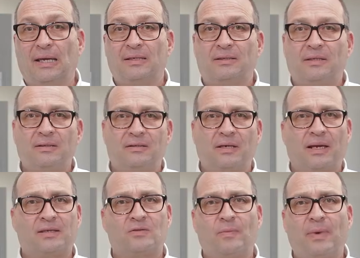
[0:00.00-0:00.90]
This
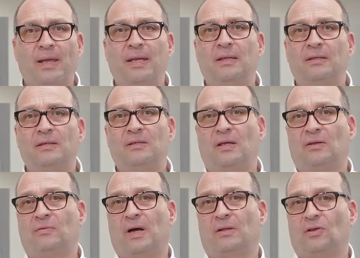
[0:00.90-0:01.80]
has many
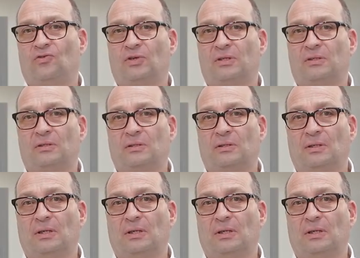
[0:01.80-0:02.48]
disadvantages,